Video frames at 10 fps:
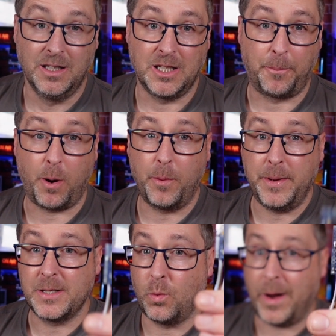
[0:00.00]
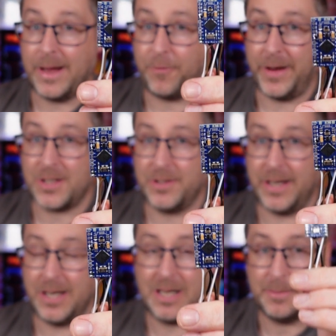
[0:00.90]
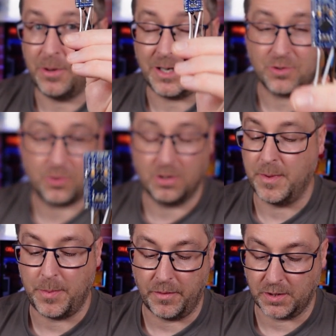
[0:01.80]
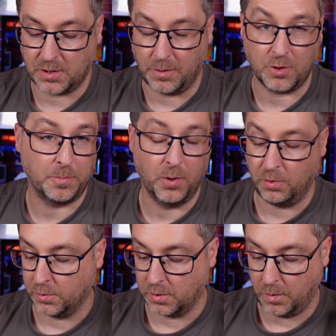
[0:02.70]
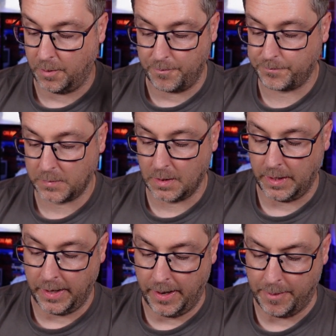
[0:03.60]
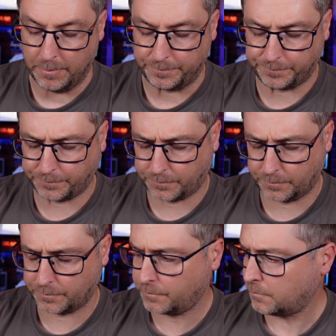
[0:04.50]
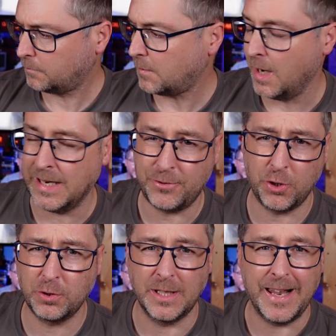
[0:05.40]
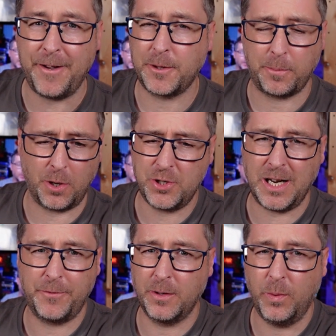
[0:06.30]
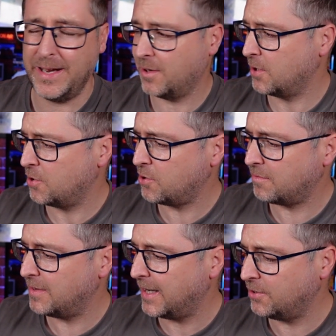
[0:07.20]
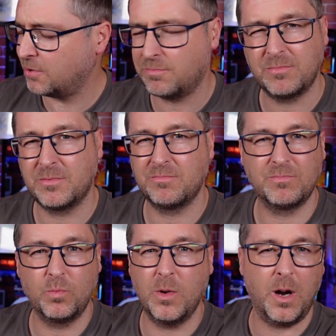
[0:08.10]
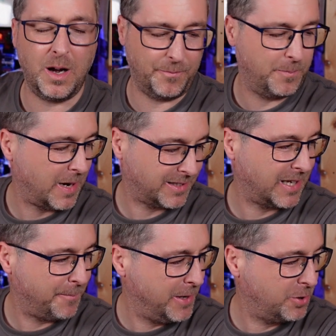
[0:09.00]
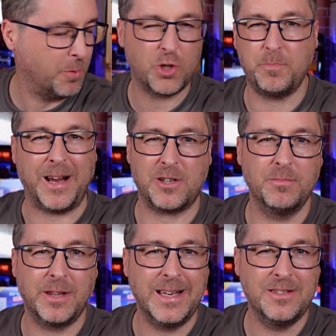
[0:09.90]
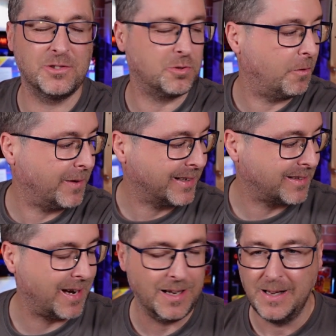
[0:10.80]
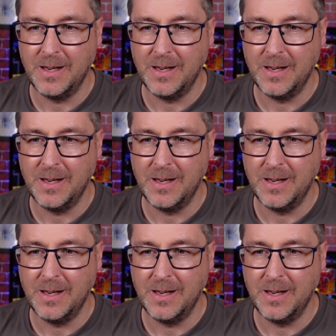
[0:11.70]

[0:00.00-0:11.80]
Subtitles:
There probably is a way of fixing it, but I just couldn't be bothered, so I just bought another one. And I've sort of left the project for a week because I say I've been doing spectrum things and stuff like that.